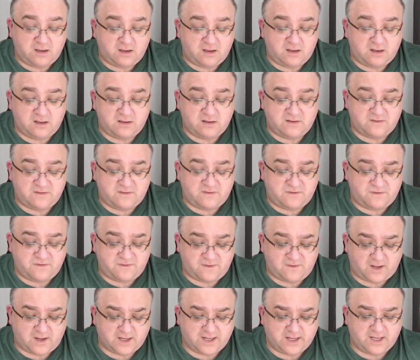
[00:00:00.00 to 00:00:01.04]

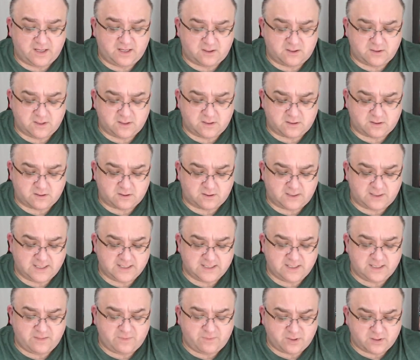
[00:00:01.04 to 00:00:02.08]
Fucking hell, you're crazy.
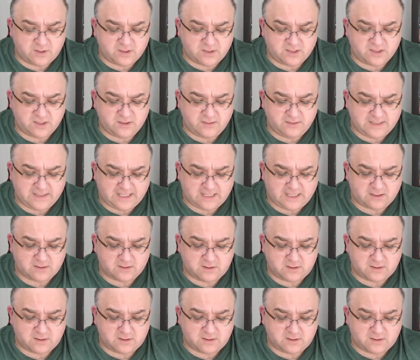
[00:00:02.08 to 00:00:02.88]
Put Sue down.